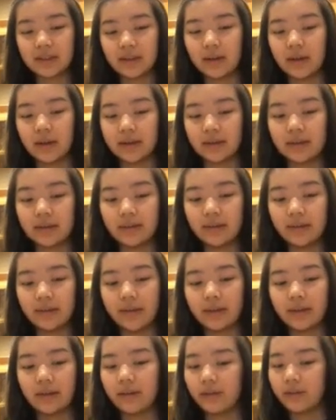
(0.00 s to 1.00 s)
on
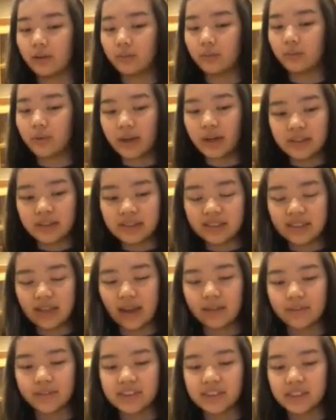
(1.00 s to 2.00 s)
like other breads to
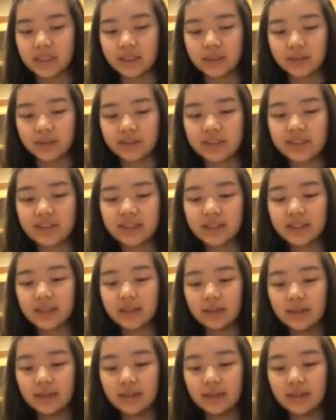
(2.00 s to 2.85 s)
have as toast.